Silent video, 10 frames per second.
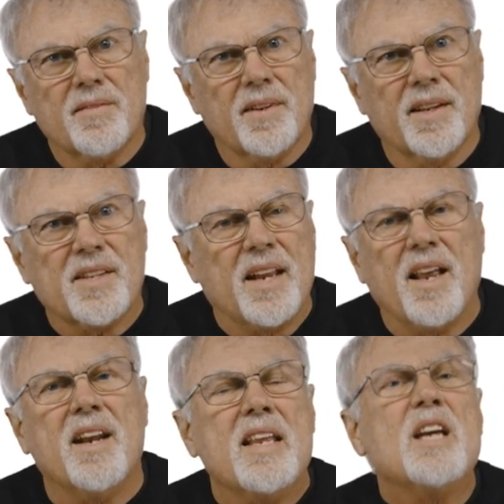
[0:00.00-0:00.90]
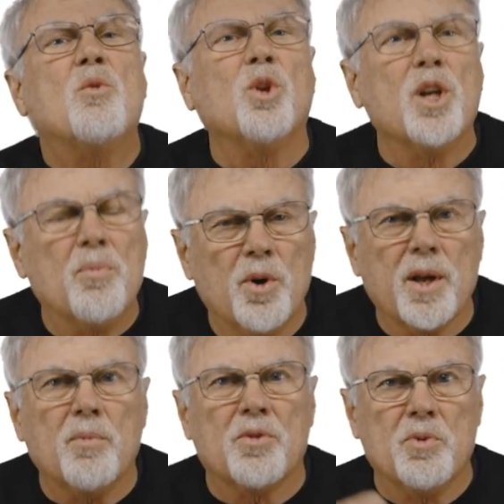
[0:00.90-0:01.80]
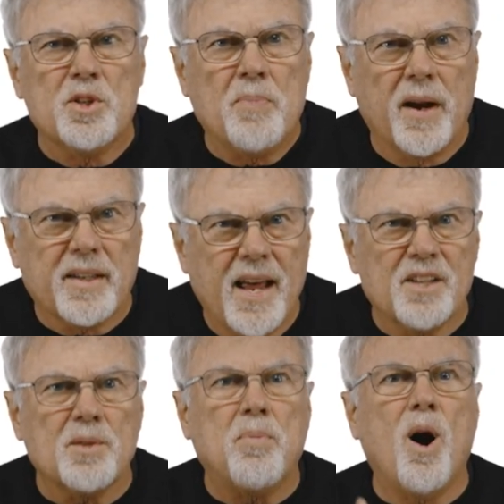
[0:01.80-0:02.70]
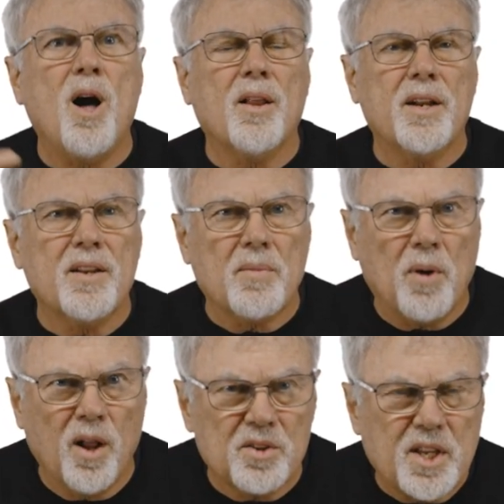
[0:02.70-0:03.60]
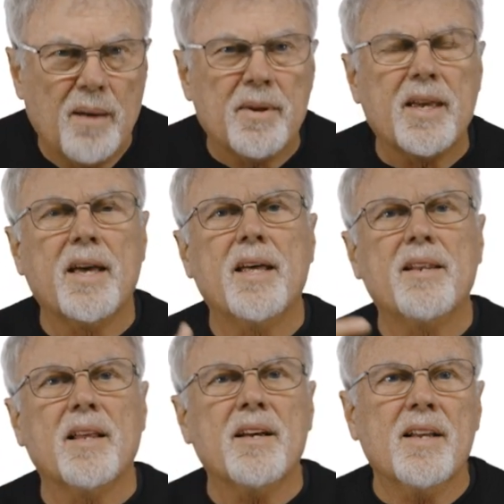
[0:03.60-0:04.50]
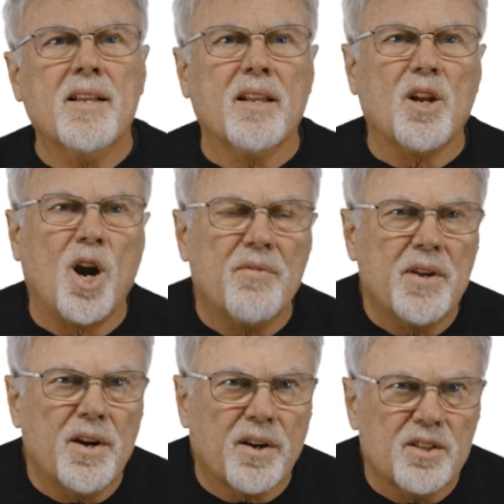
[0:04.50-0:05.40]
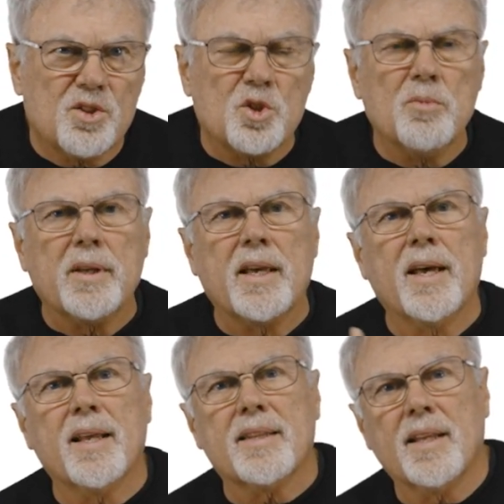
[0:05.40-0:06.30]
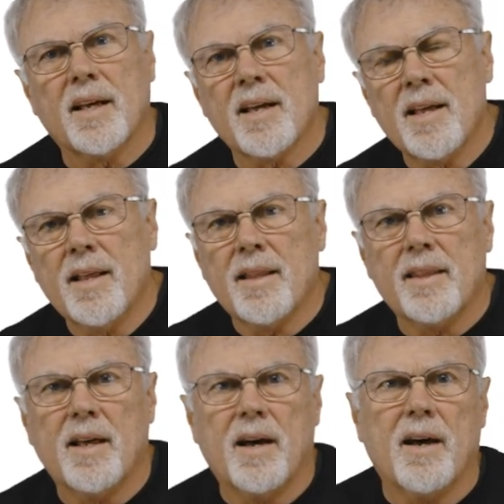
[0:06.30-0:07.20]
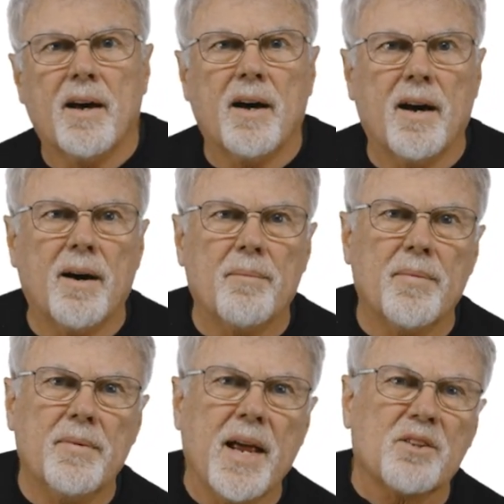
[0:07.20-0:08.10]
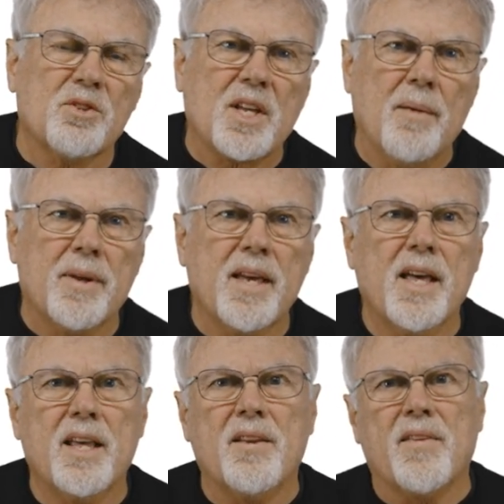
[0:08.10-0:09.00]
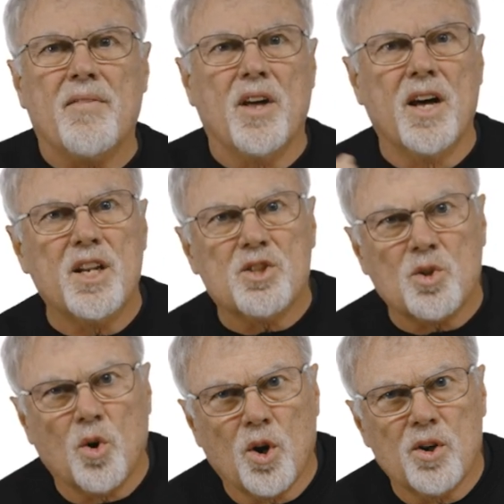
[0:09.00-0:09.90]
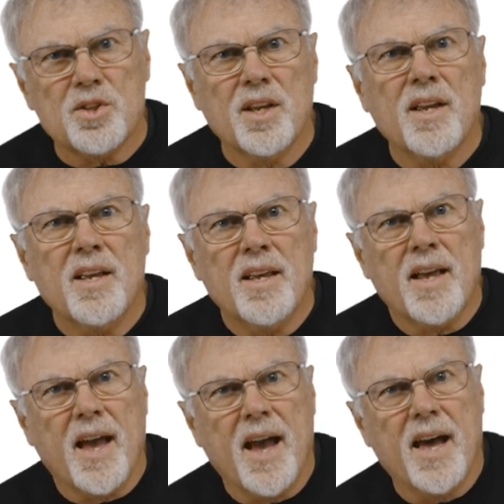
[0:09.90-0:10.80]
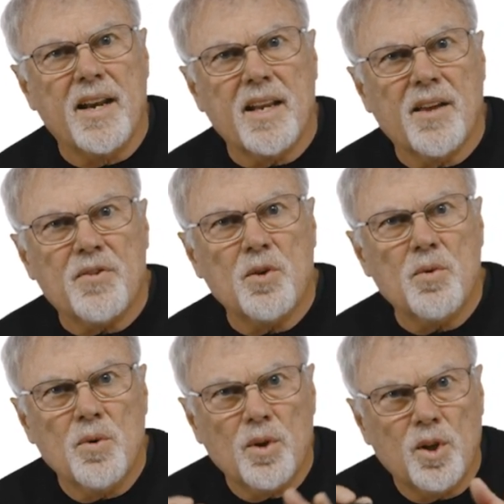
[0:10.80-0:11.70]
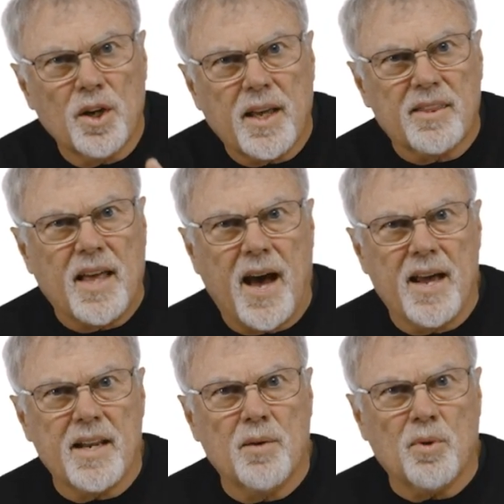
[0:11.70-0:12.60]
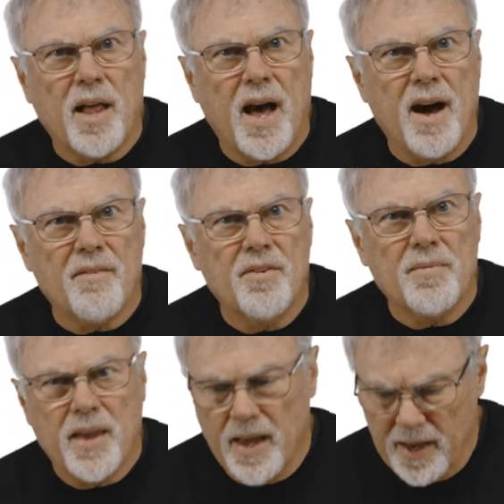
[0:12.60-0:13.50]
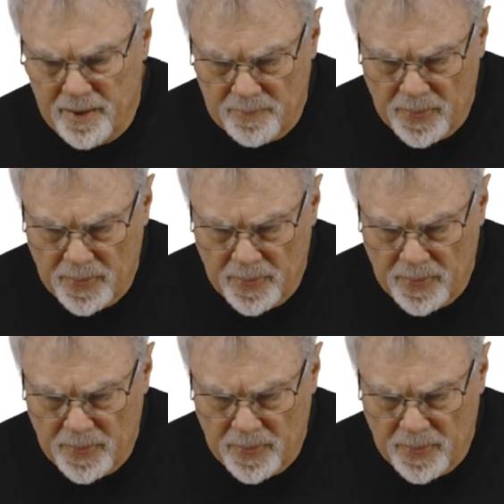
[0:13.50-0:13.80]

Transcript: is at an equilibrium with respect. It has the pollen's coming in, the larvae are consuming it, the nectar's coming in, we have the honey stores. And if you look at that, it will have a